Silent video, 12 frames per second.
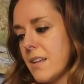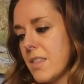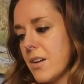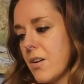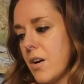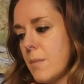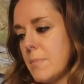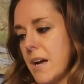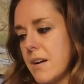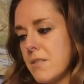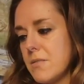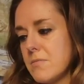at the Cobb
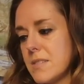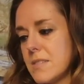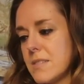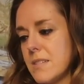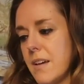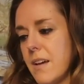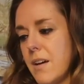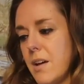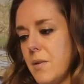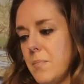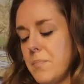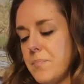House.
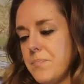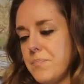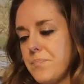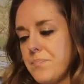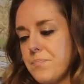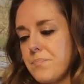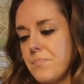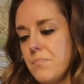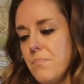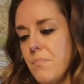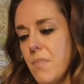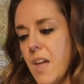I
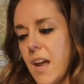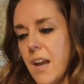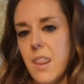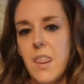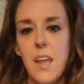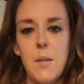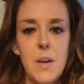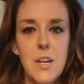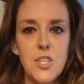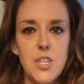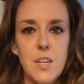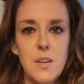had a thing at my
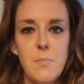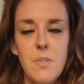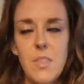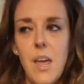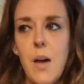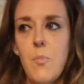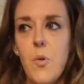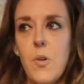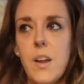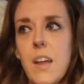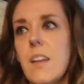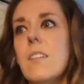gym that
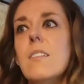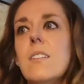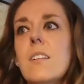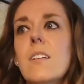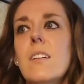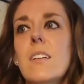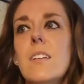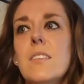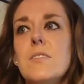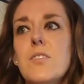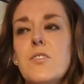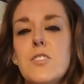morning.
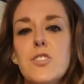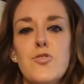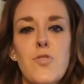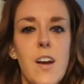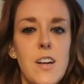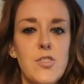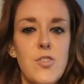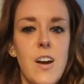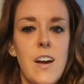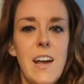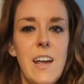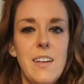It's called a dry
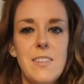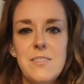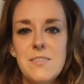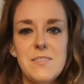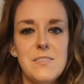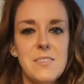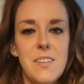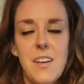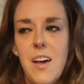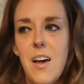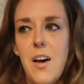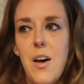try.
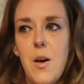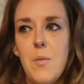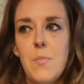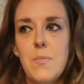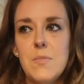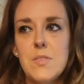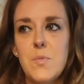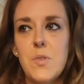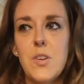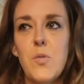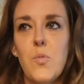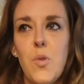It's where
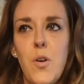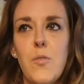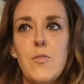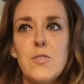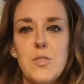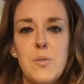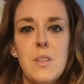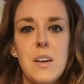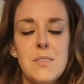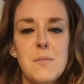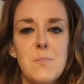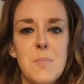you row for
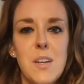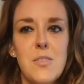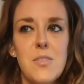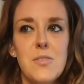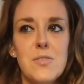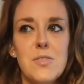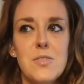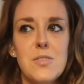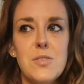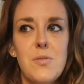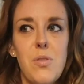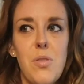2,000 meters,
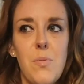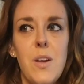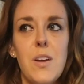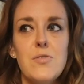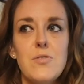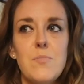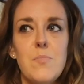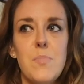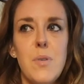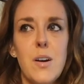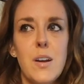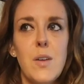do 300
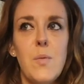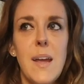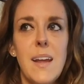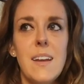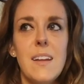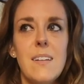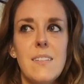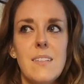body weight